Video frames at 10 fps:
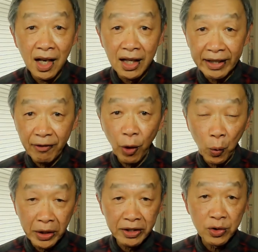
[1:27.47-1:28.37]
And therefore,
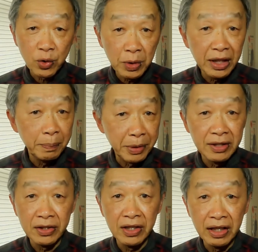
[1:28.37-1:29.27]
when the Streator
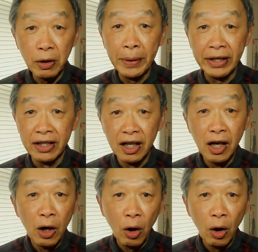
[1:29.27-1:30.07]
Business Incubator